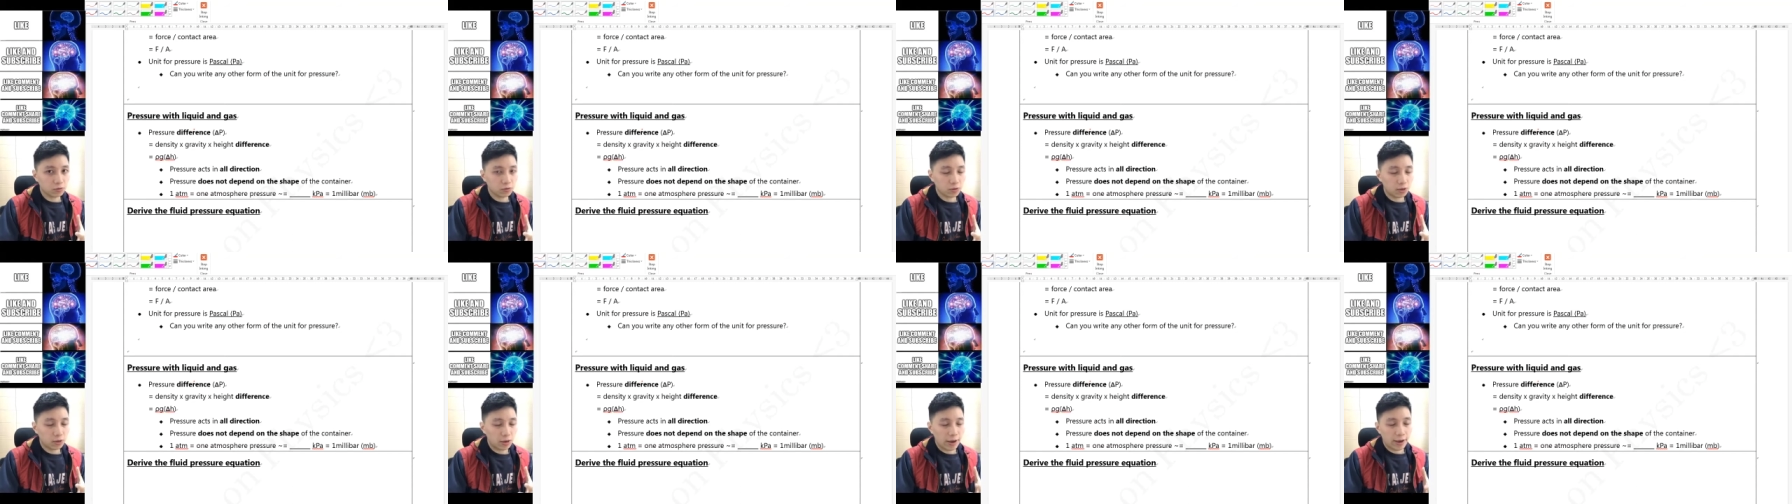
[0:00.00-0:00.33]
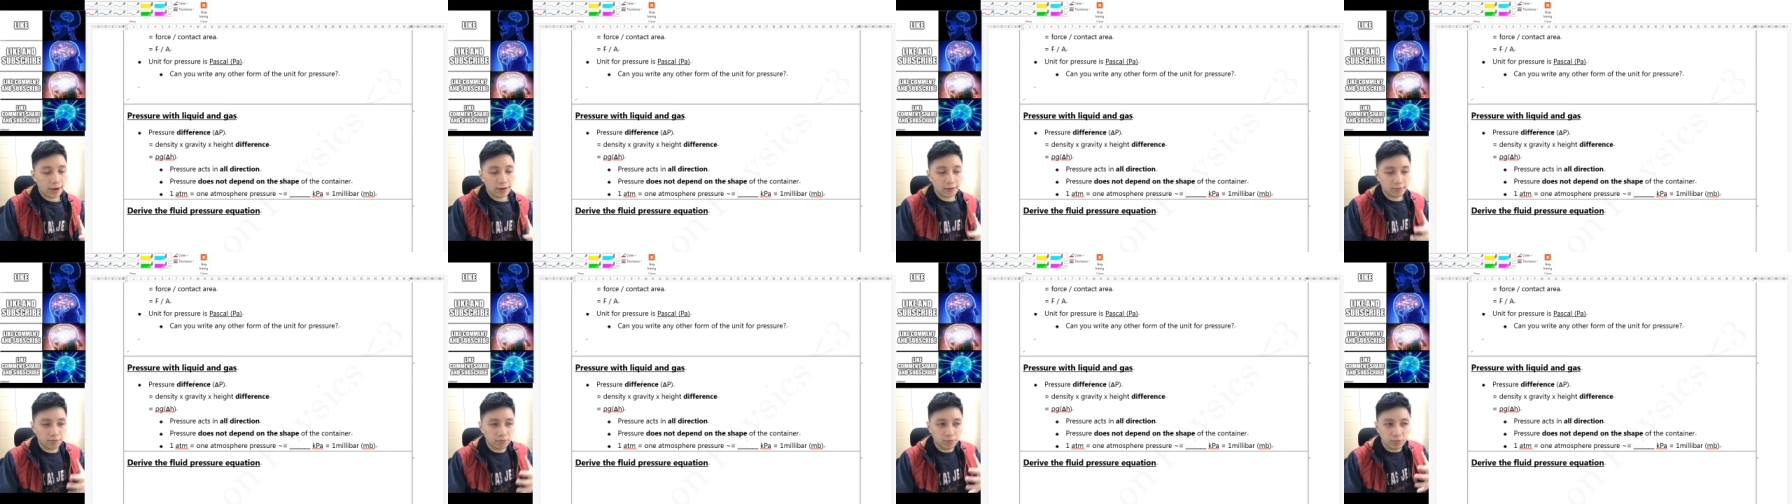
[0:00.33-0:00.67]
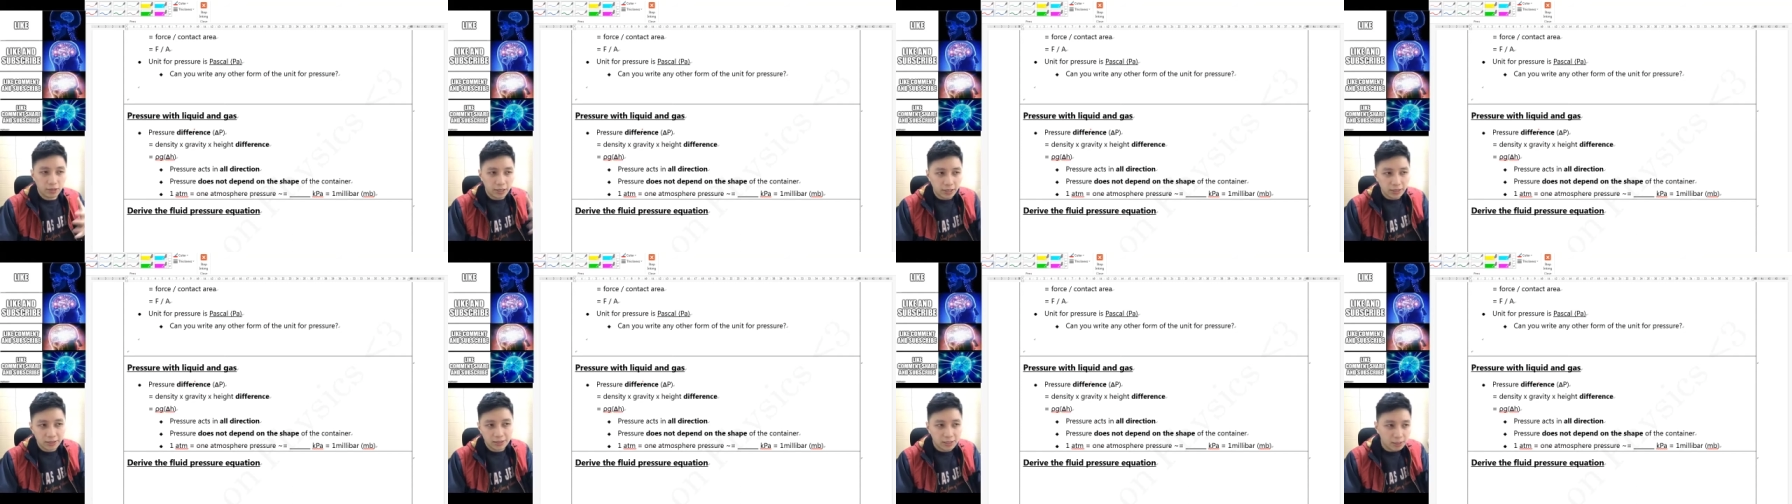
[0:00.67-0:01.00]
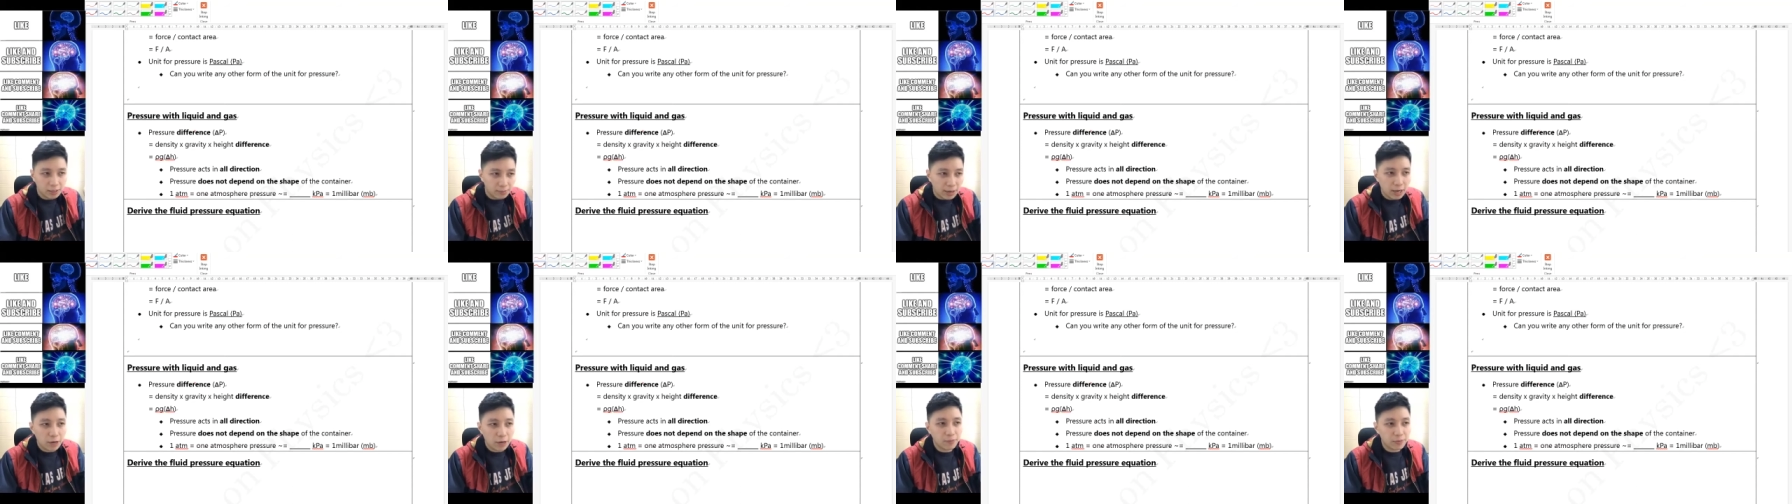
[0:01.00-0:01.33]
and they
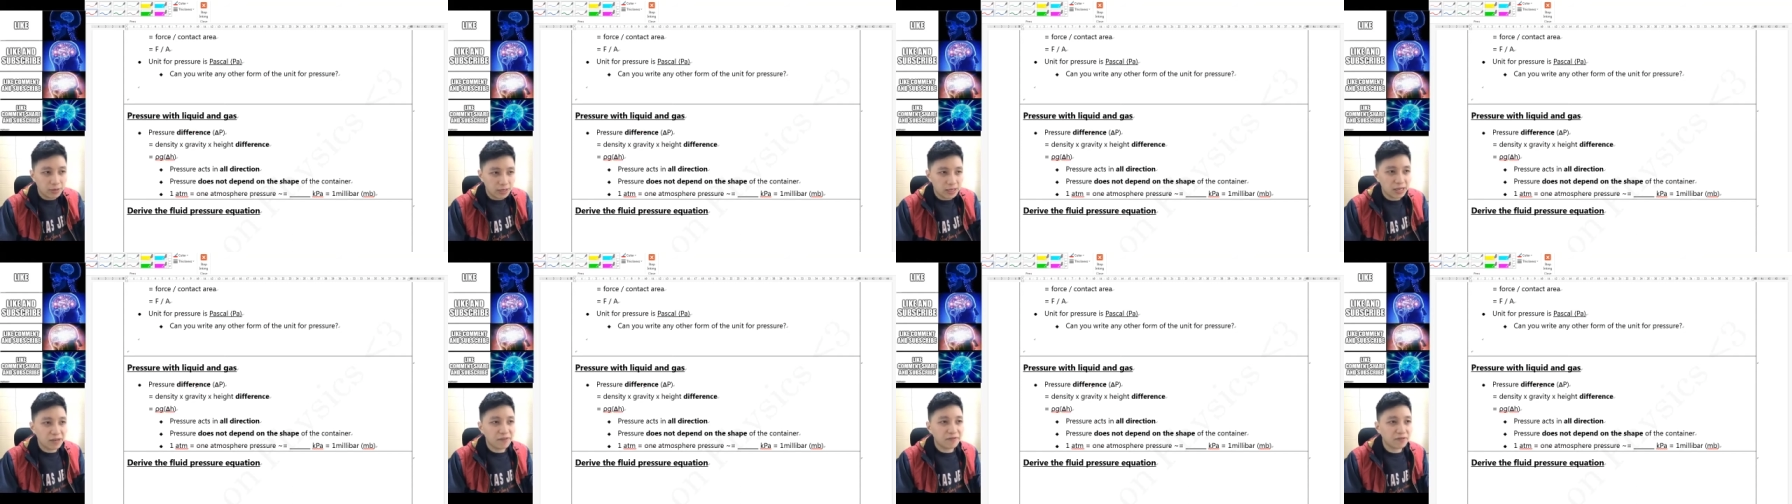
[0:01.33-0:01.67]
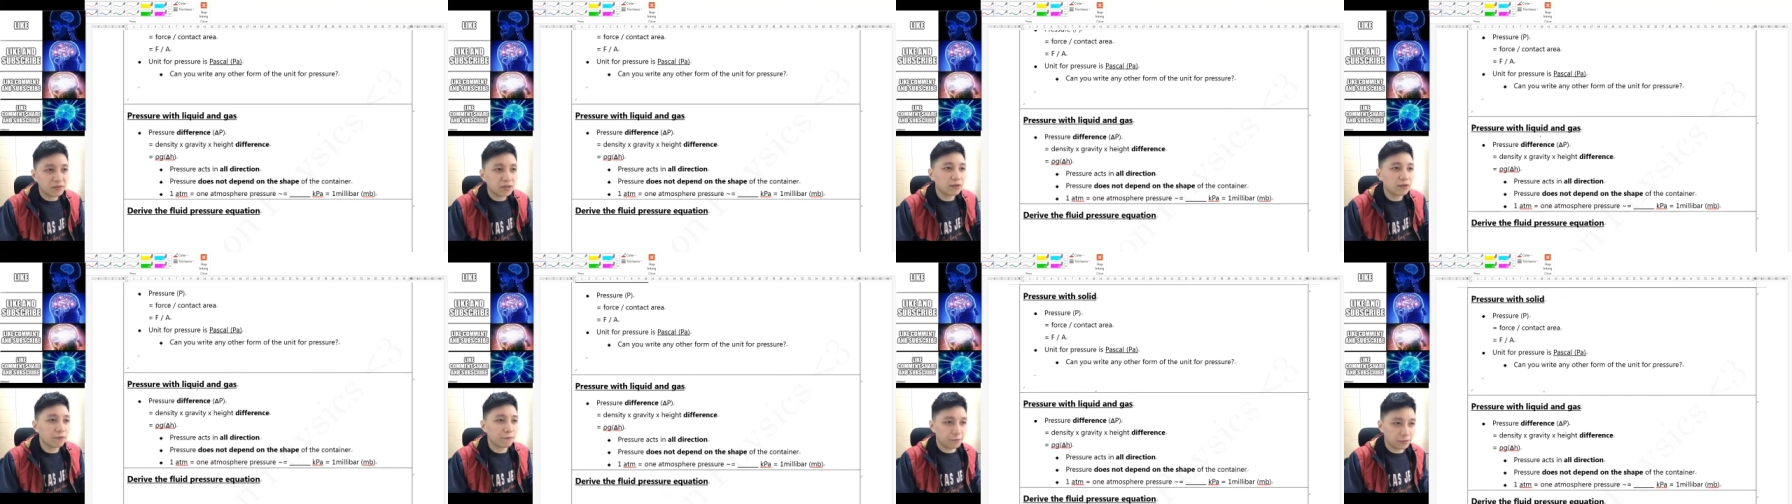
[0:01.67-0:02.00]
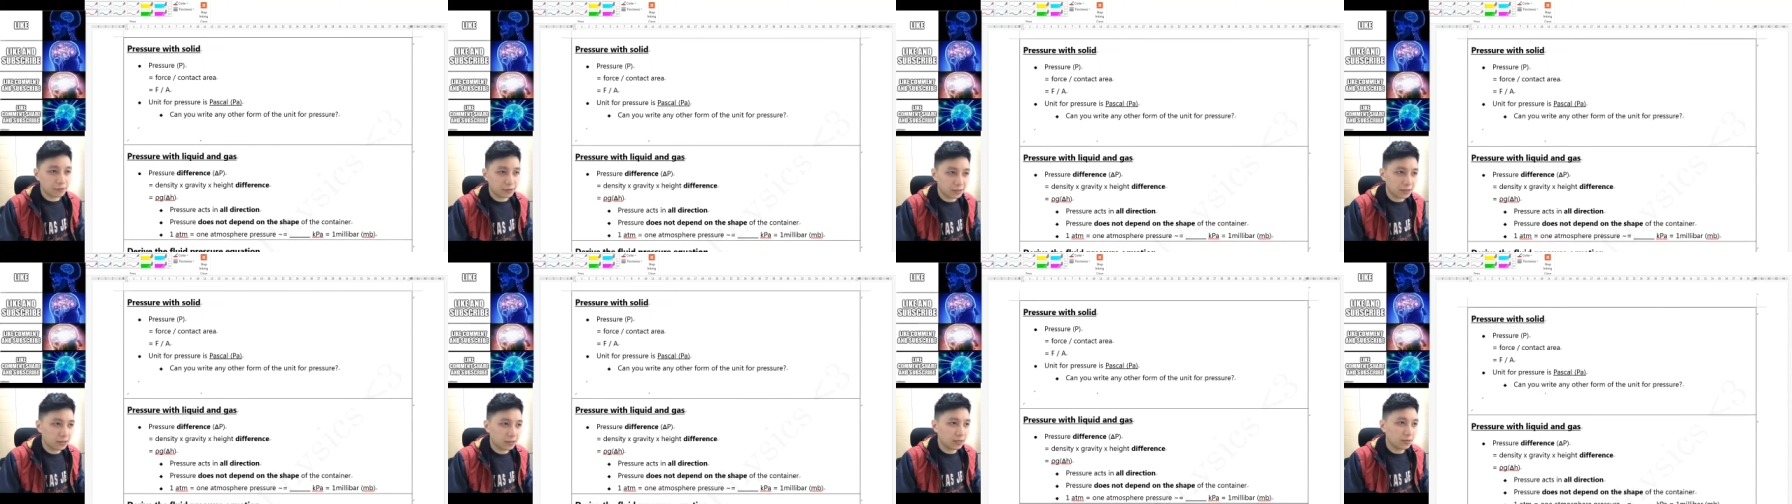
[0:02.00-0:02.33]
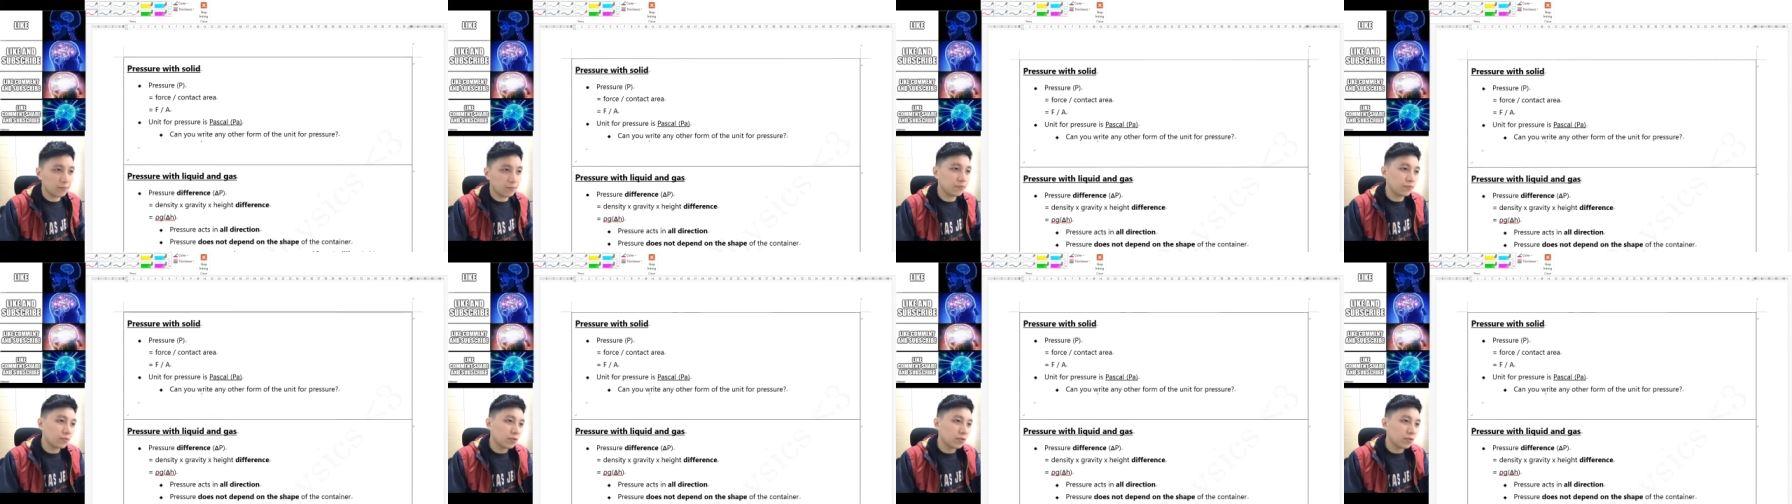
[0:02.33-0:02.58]
somehow behave differently,